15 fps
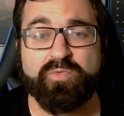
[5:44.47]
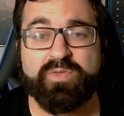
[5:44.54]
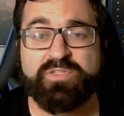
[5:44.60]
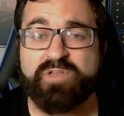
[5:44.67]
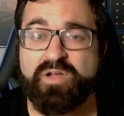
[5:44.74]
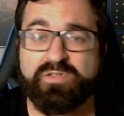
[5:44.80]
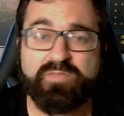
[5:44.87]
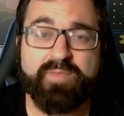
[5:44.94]
We
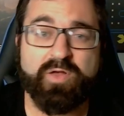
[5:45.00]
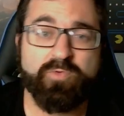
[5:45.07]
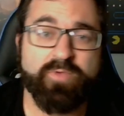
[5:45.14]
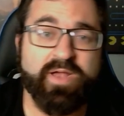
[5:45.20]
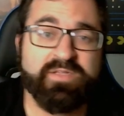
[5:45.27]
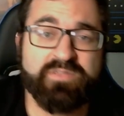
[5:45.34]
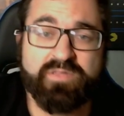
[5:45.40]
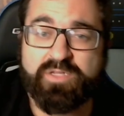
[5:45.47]
talked about
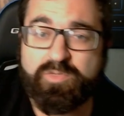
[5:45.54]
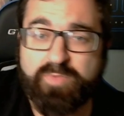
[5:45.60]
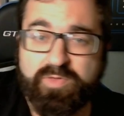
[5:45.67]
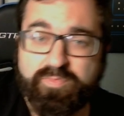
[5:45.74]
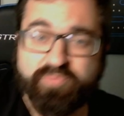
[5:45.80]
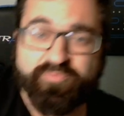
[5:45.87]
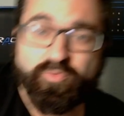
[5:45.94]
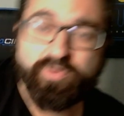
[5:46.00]
ranked a little bit
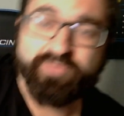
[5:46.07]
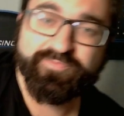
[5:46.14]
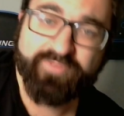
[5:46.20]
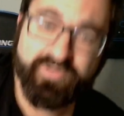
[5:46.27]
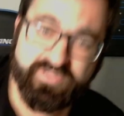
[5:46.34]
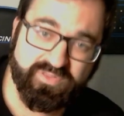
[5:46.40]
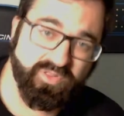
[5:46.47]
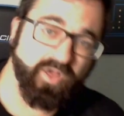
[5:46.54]
before it
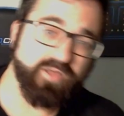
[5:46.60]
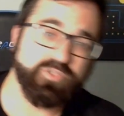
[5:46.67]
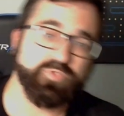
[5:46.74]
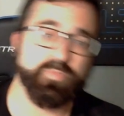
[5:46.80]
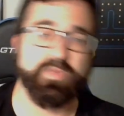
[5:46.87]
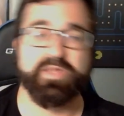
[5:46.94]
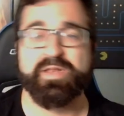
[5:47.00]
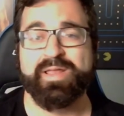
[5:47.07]
first launched,
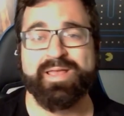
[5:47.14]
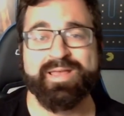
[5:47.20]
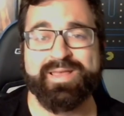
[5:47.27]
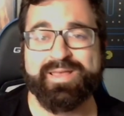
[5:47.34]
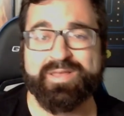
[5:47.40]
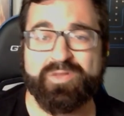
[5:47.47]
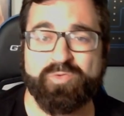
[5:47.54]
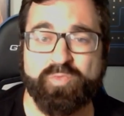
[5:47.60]
but
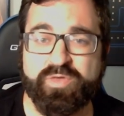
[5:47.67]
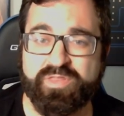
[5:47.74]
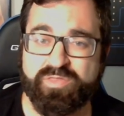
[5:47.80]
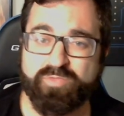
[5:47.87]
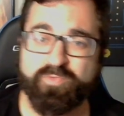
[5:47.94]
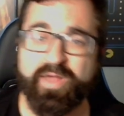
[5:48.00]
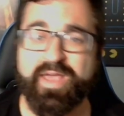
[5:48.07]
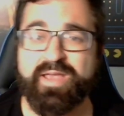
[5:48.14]
with
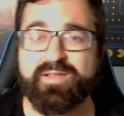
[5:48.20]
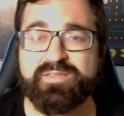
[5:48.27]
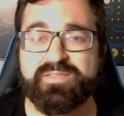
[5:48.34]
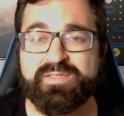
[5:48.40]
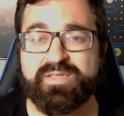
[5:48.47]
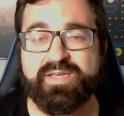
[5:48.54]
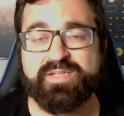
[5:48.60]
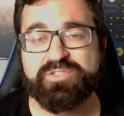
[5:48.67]

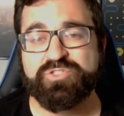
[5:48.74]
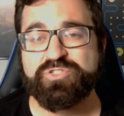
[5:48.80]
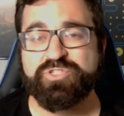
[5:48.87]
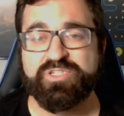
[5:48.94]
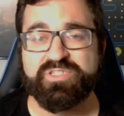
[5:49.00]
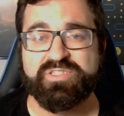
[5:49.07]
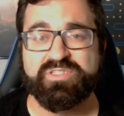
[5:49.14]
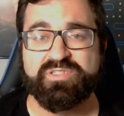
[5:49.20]
ranked, it's
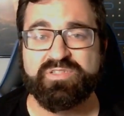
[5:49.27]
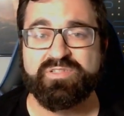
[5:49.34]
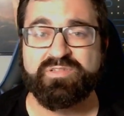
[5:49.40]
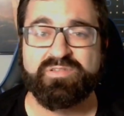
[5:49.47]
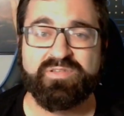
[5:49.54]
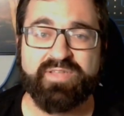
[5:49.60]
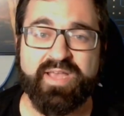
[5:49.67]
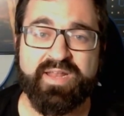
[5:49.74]
just
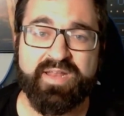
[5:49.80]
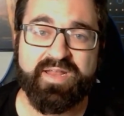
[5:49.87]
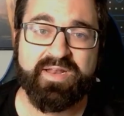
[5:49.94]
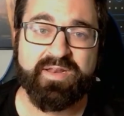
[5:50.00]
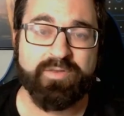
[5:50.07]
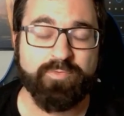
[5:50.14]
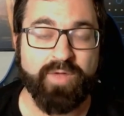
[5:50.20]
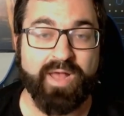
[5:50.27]
get in
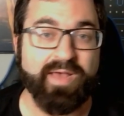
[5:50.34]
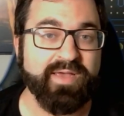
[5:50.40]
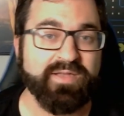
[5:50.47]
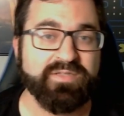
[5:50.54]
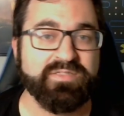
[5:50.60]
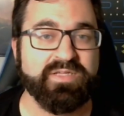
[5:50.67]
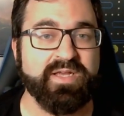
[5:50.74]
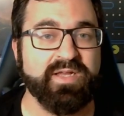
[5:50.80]
and
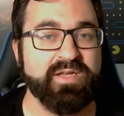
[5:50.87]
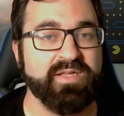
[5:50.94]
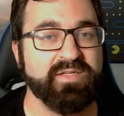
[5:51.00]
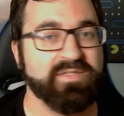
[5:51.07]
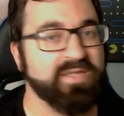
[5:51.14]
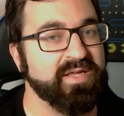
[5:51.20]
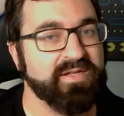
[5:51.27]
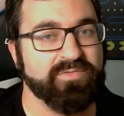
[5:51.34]
grind, and
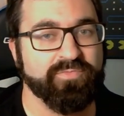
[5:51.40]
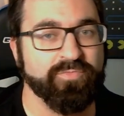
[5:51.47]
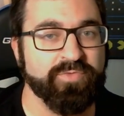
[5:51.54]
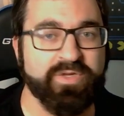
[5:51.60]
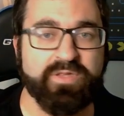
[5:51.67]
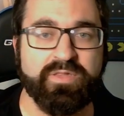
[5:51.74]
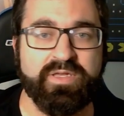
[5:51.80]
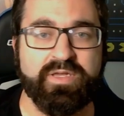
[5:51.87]
it
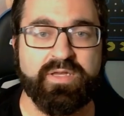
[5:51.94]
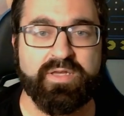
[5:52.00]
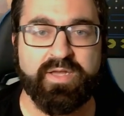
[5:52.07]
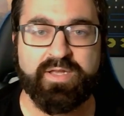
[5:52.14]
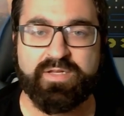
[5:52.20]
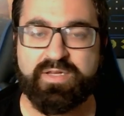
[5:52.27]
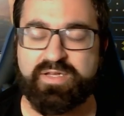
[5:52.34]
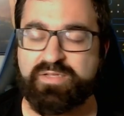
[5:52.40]

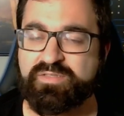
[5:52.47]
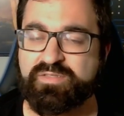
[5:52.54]
really